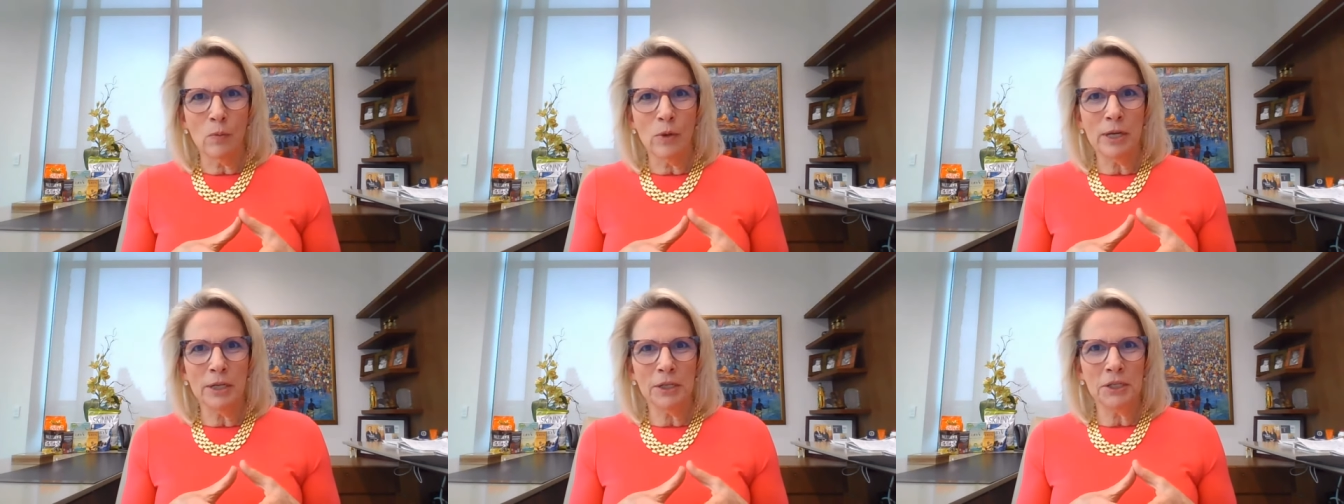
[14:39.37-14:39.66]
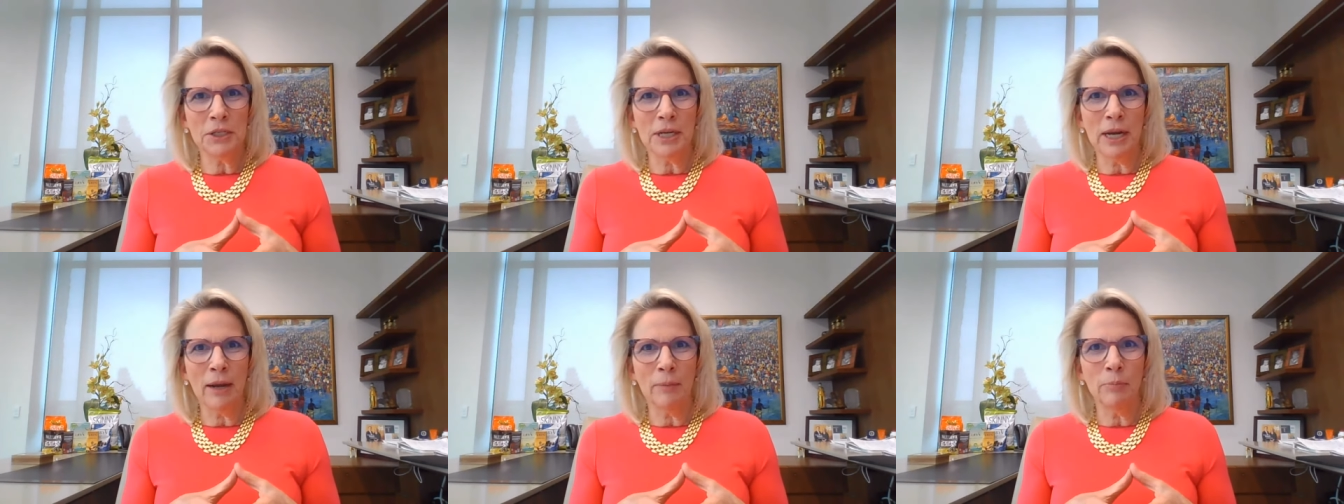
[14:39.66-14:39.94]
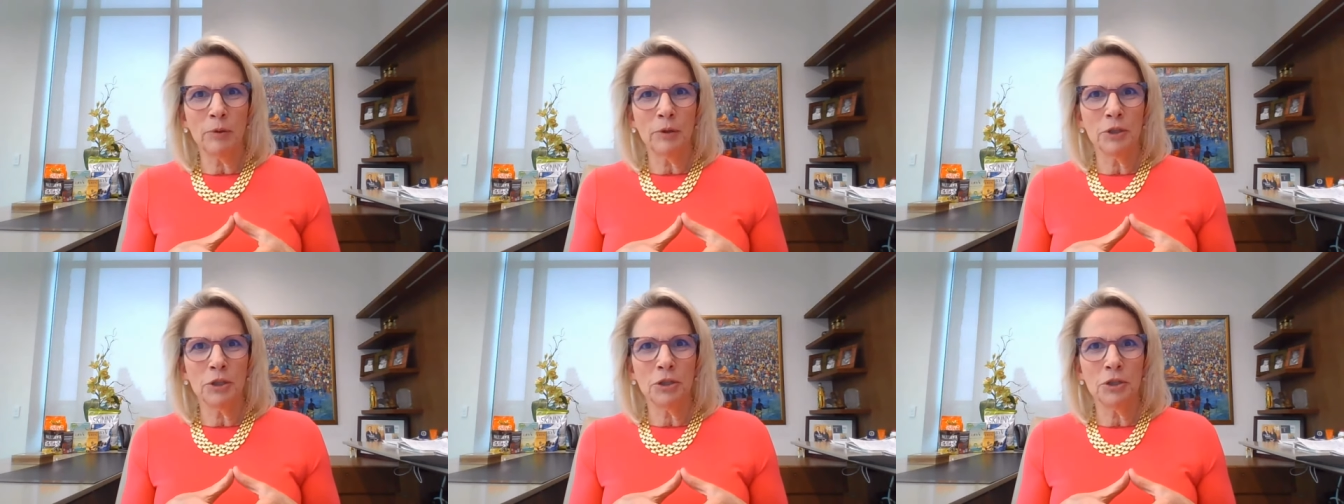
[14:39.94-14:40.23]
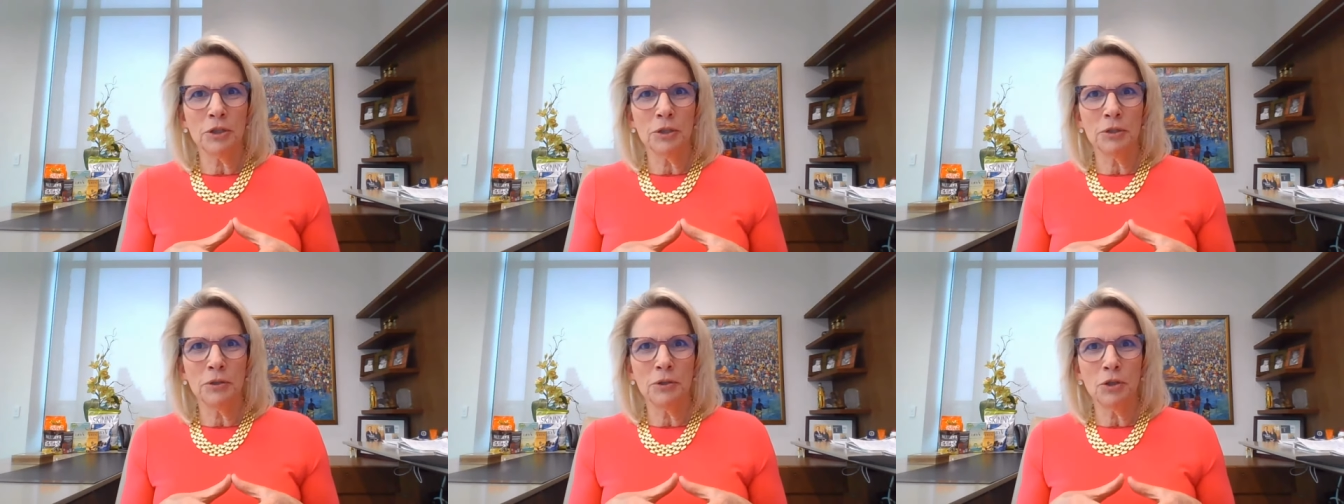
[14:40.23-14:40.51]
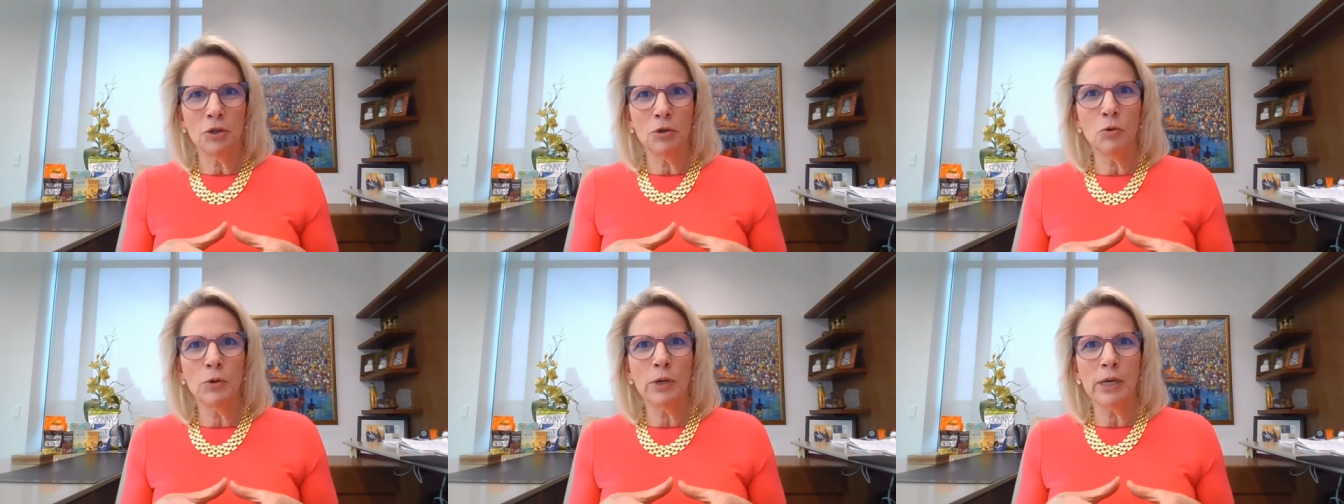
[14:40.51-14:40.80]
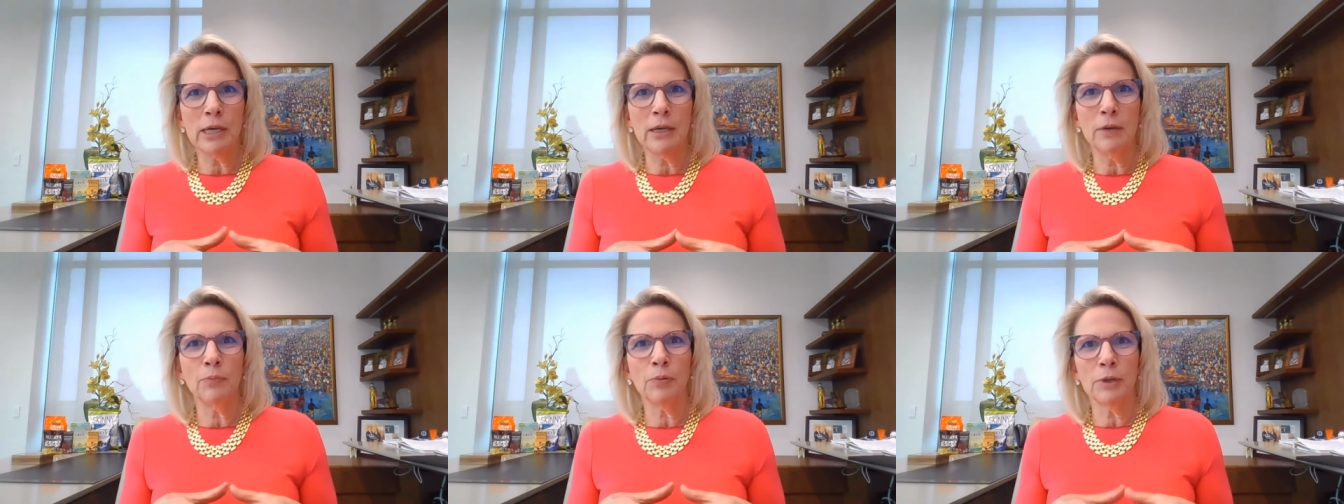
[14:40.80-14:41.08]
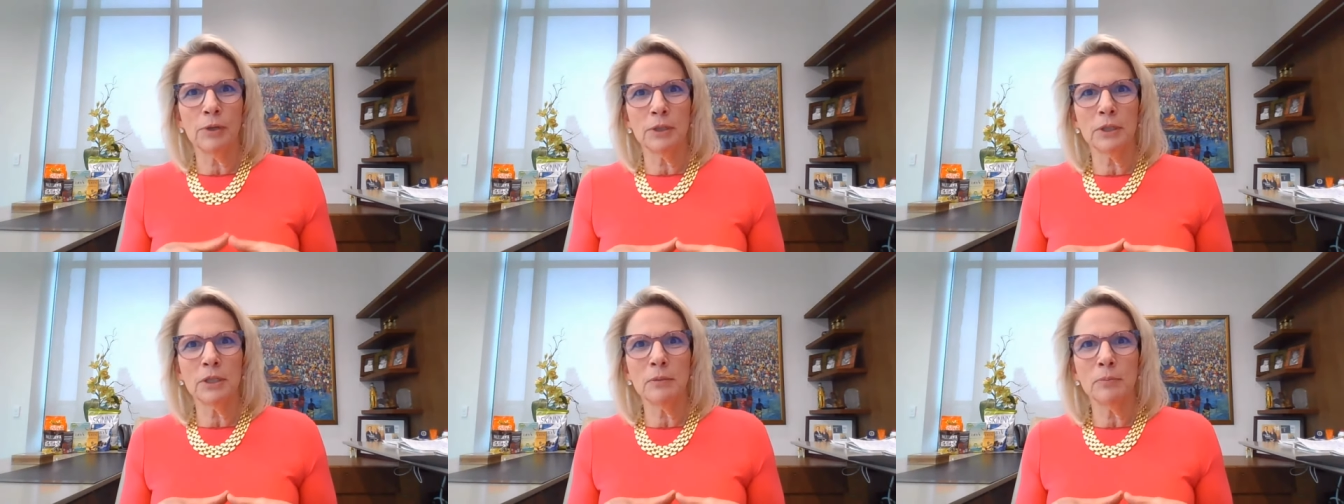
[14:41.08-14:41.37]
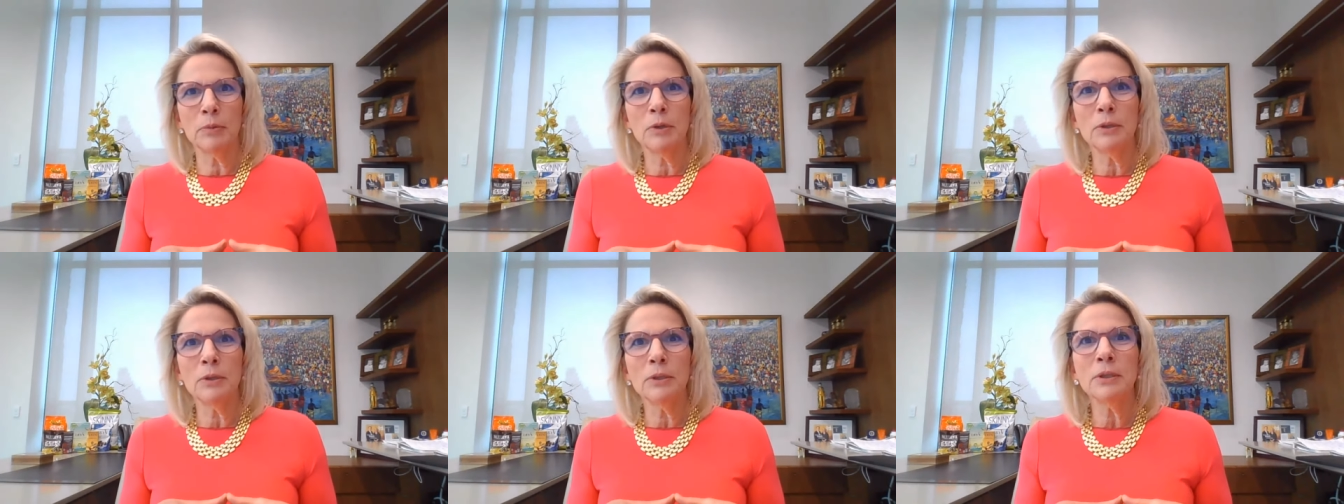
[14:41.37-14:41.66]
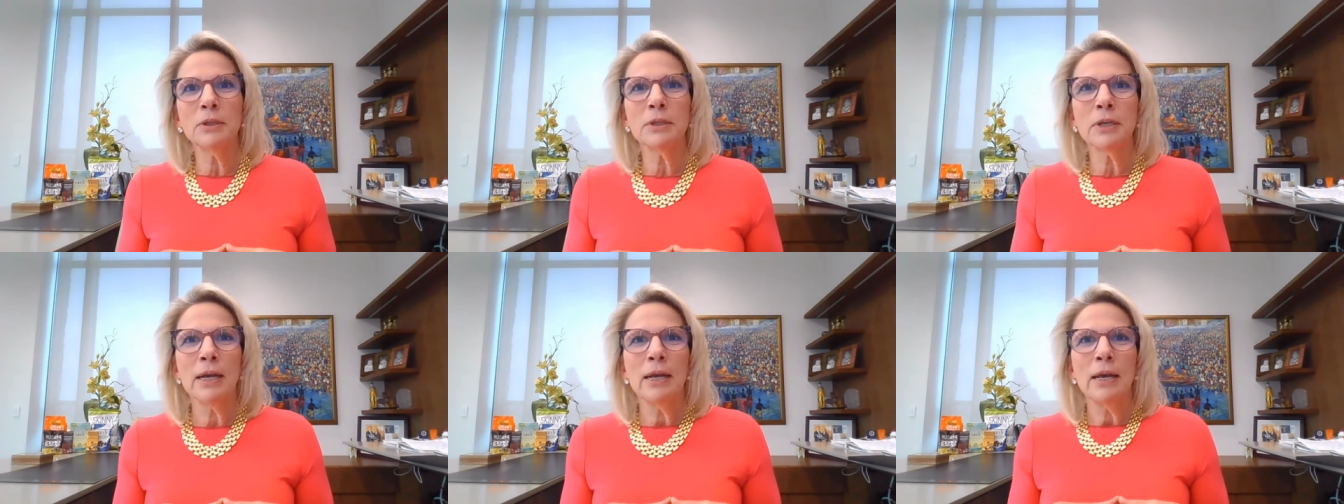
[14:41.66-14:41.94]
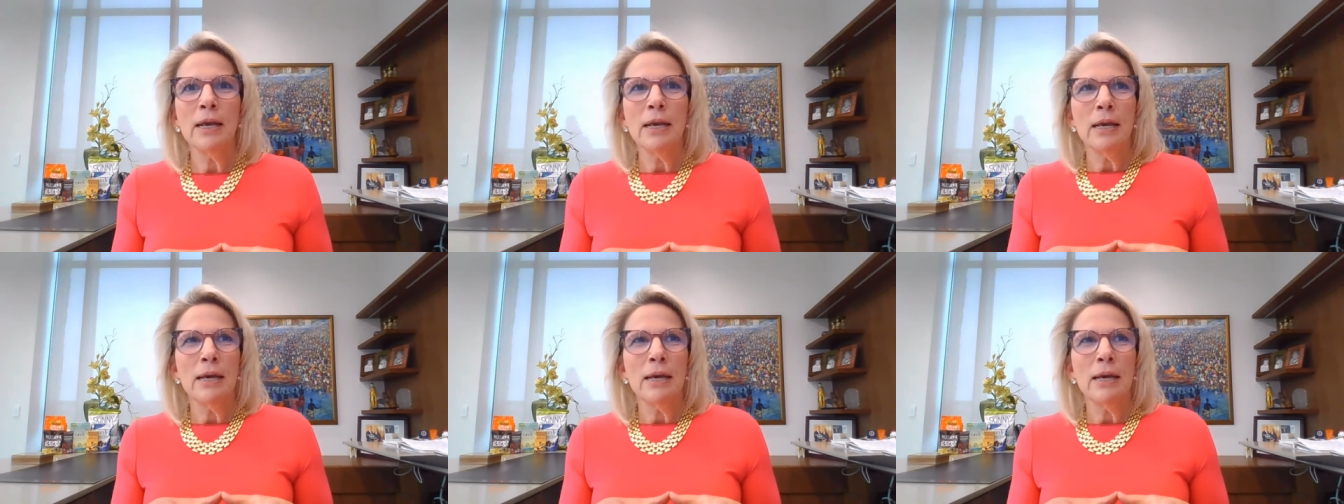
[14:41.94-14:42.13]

we established two key principles.